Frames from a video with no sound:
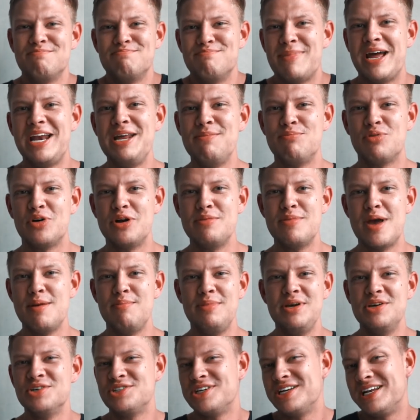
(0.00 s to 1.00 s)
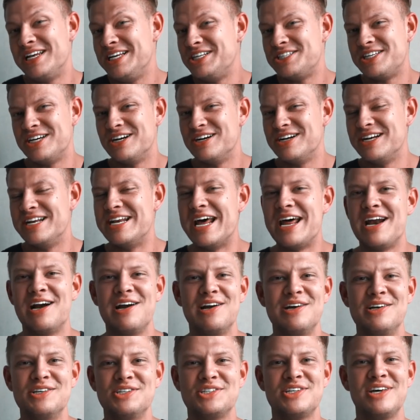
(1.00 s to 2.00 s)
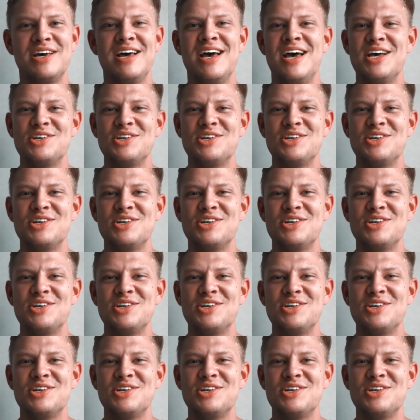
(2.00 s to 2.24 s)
many pre-made meals, at least here in the Netherlands.